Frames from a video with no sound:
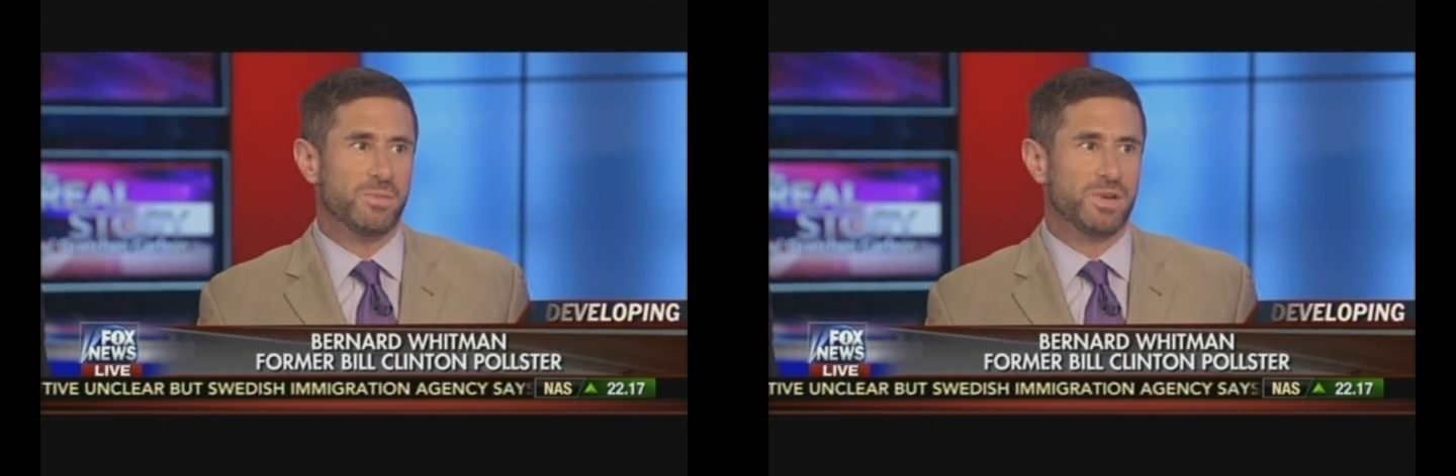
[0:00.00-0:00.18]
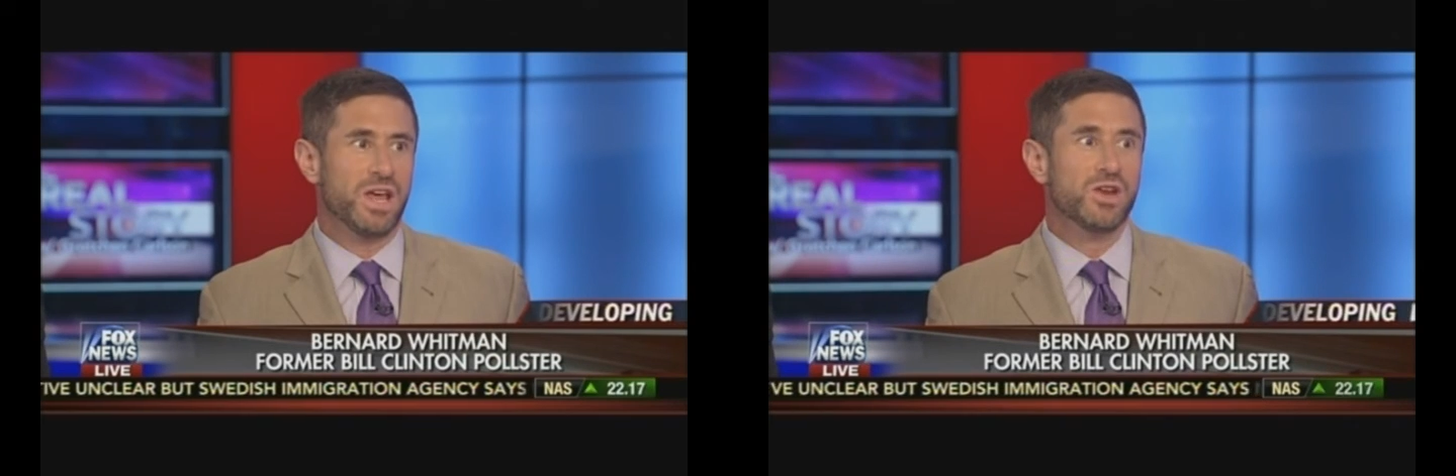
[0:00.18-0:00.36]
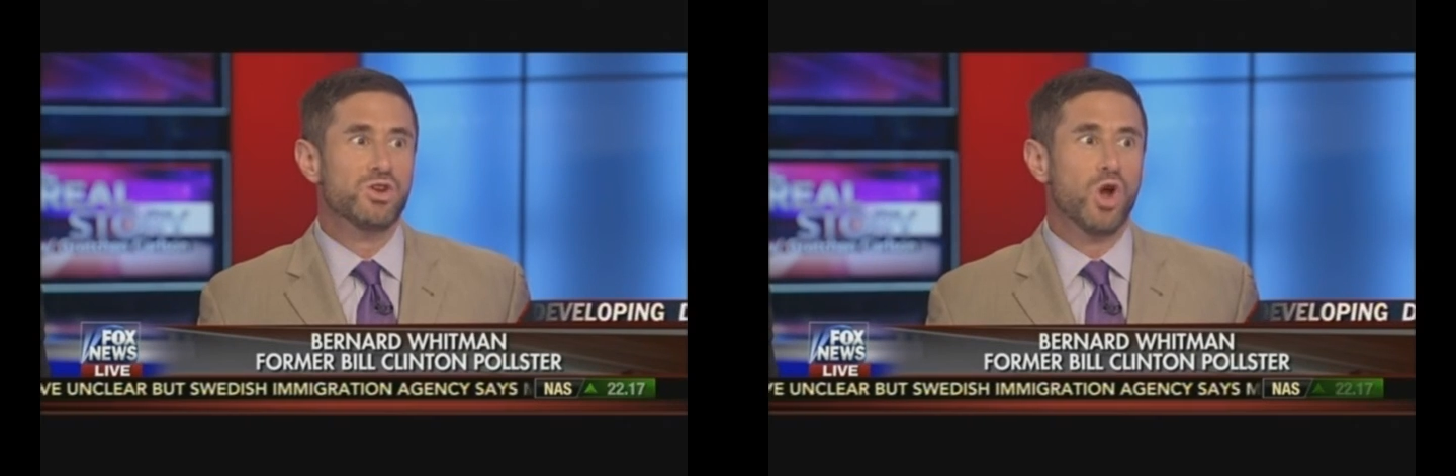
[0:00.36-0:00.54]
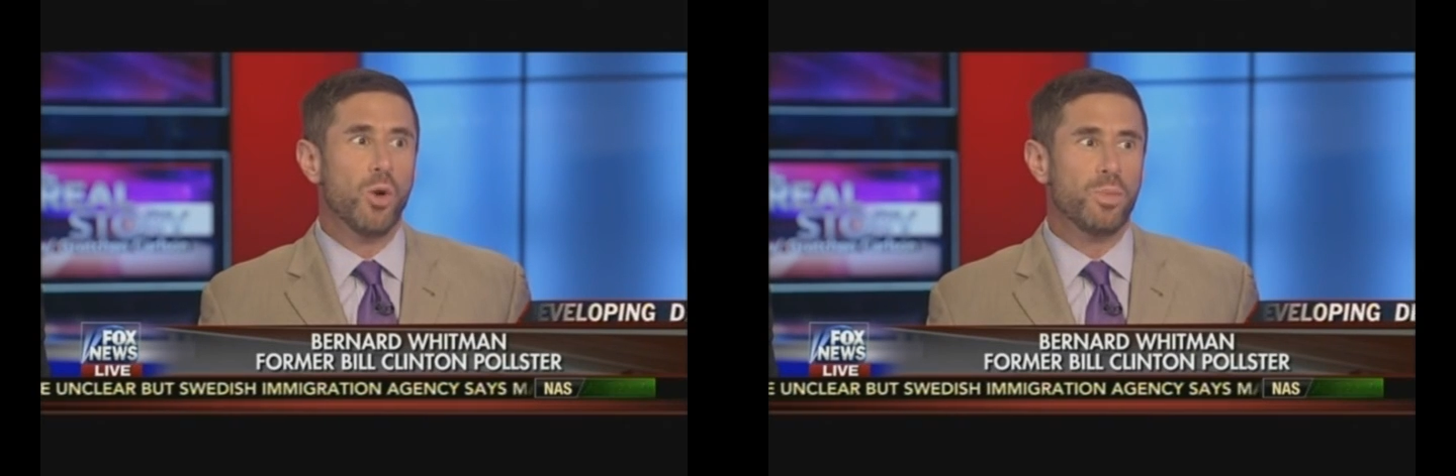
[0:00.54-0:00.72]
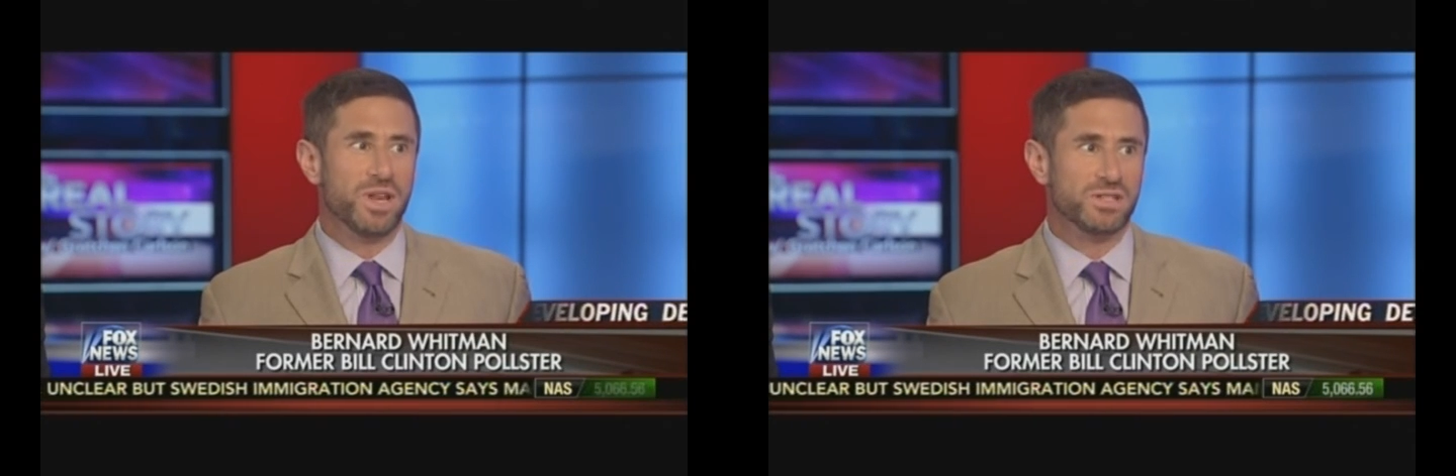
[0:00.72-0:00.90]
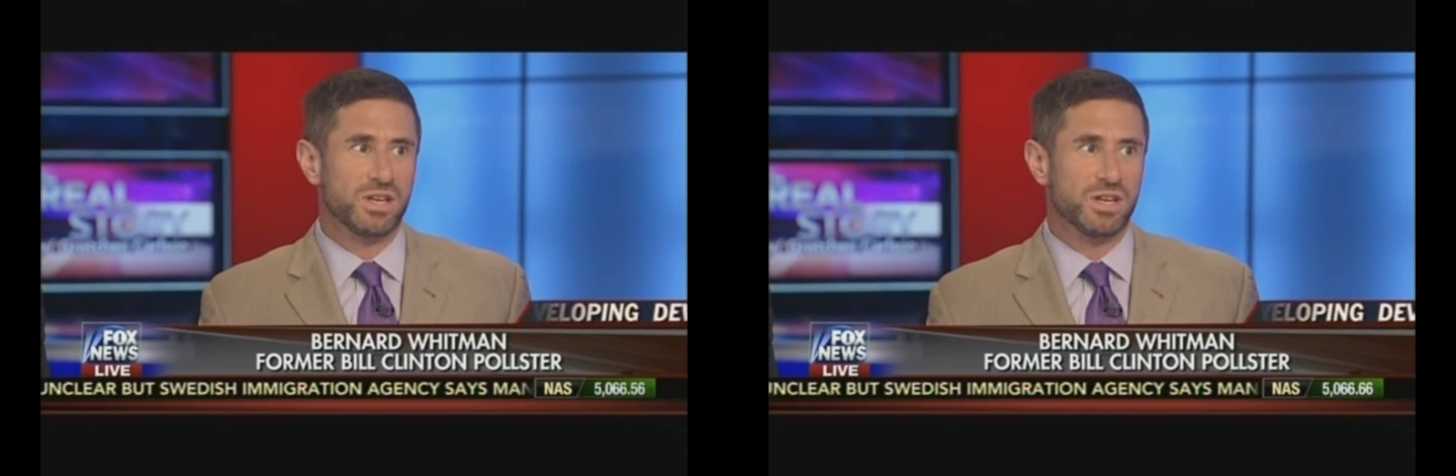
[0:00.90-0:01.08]
I mean,
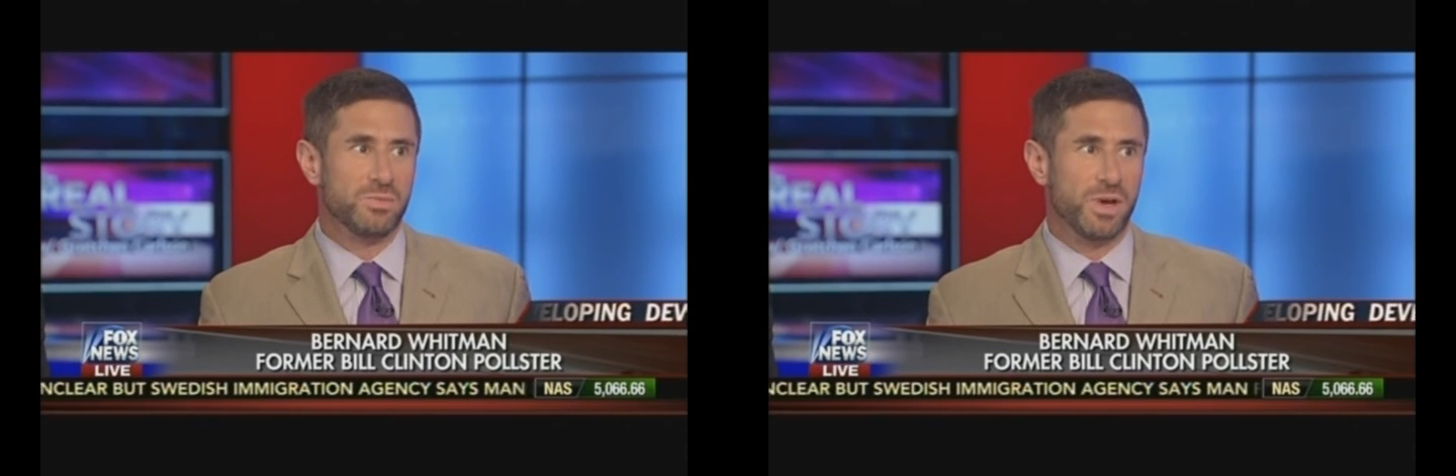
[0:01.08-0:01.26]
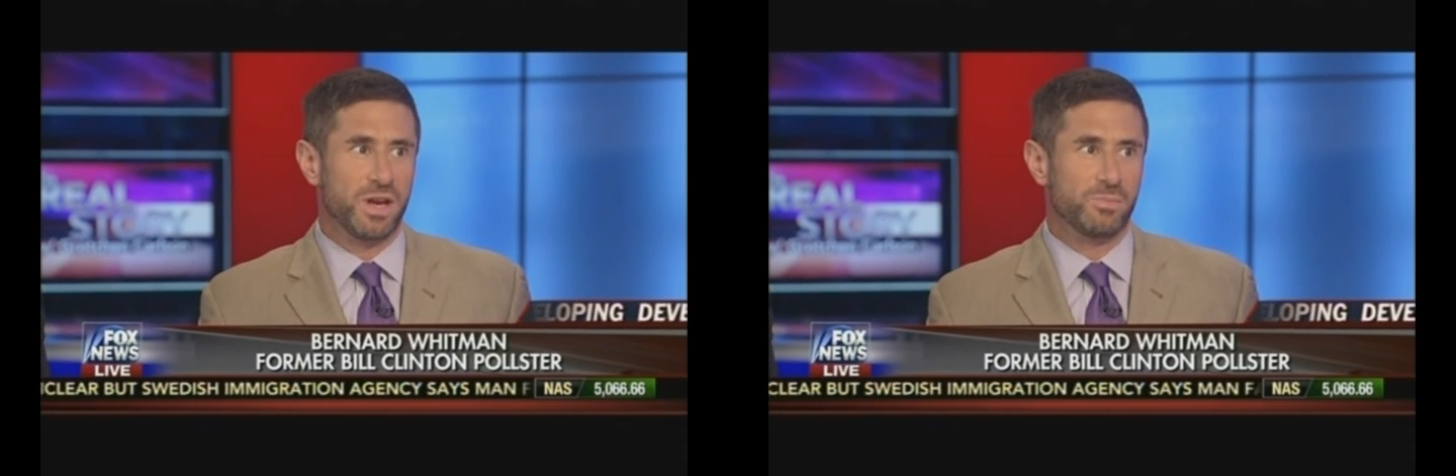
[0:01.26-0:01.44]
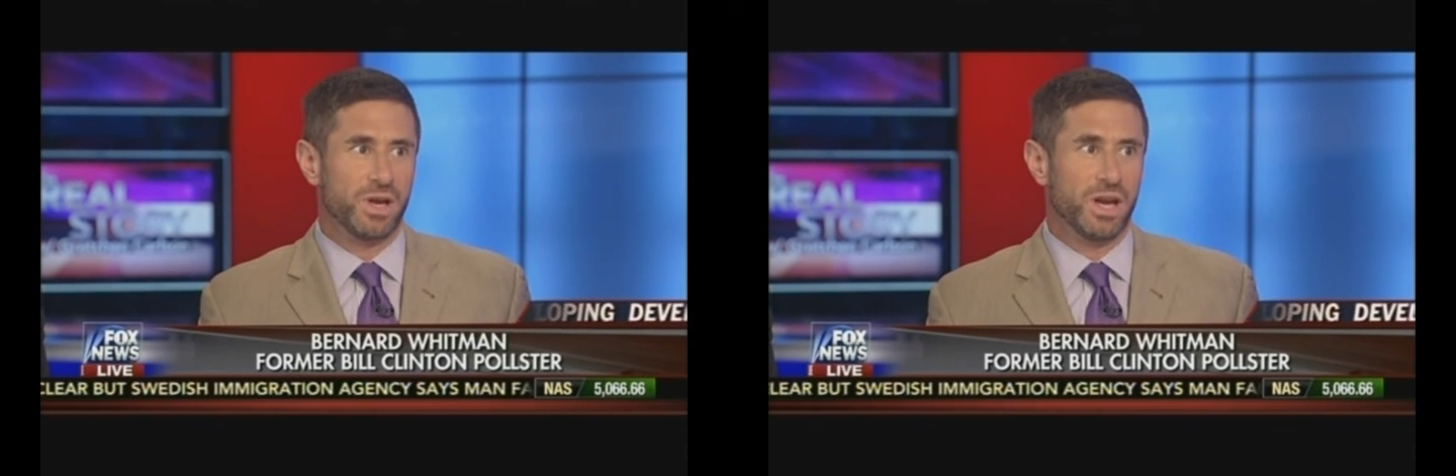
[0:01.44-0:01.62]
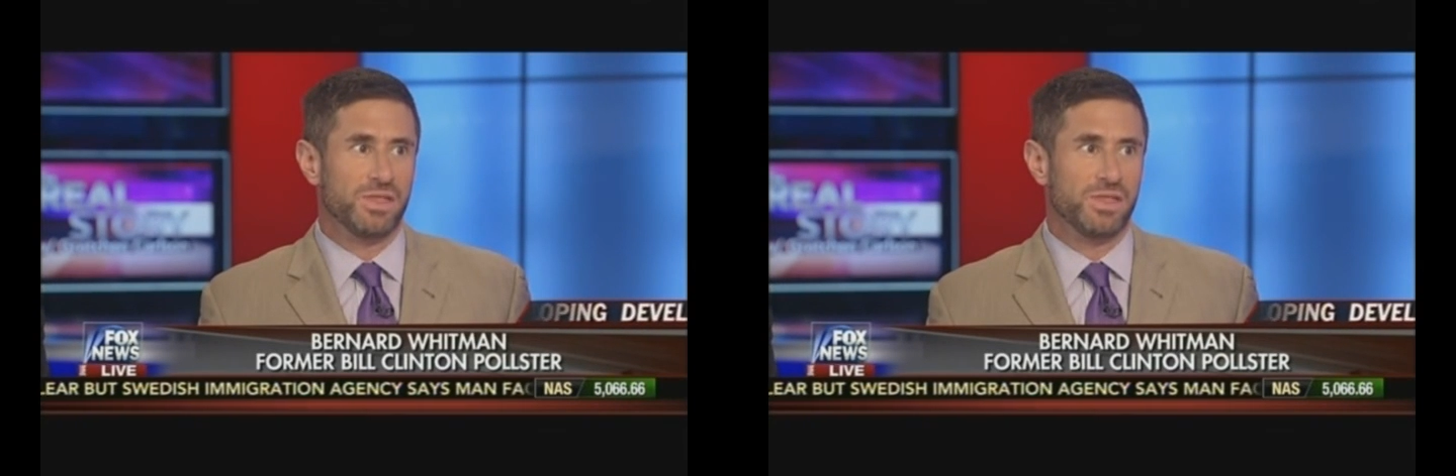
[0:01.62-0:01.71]
nobody is hitting the panic button.